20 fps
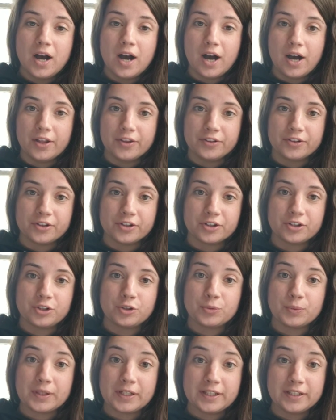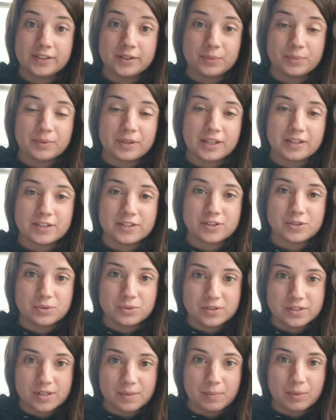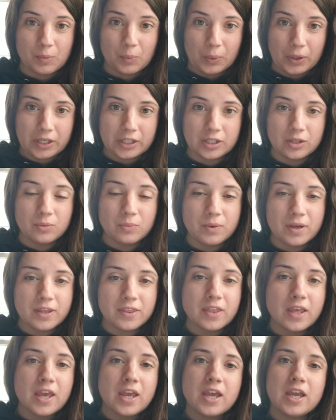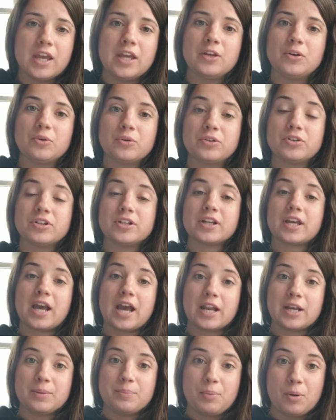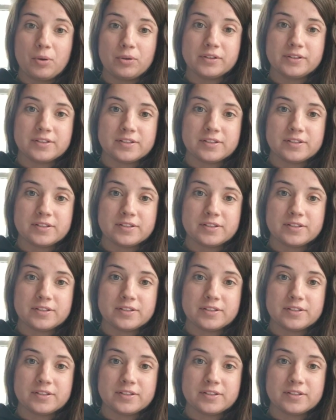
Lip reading: other curriculum that the students have been working with, in order to kind of pull in